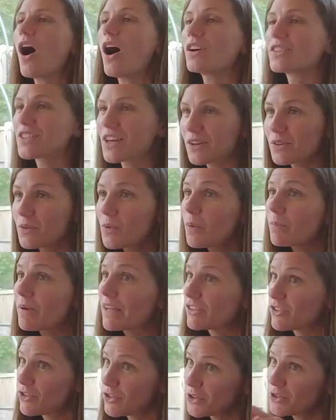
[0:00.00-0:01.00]
I'll tell you what
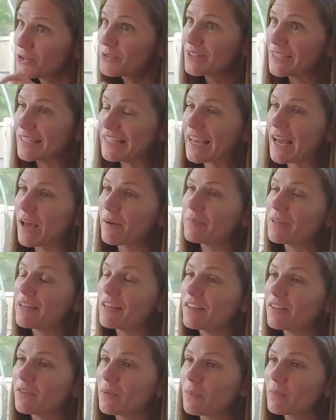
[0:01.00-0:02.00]
made you really
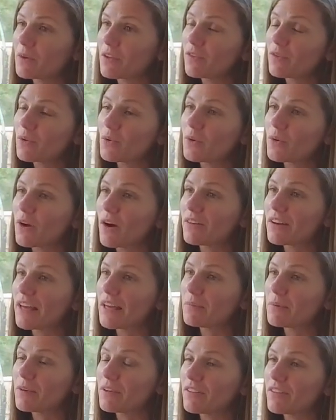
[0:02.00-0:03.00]
happy is when we saw our
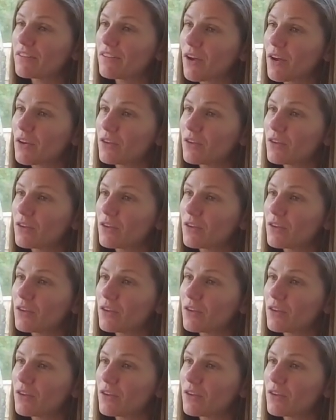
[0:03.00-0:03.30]
neighbours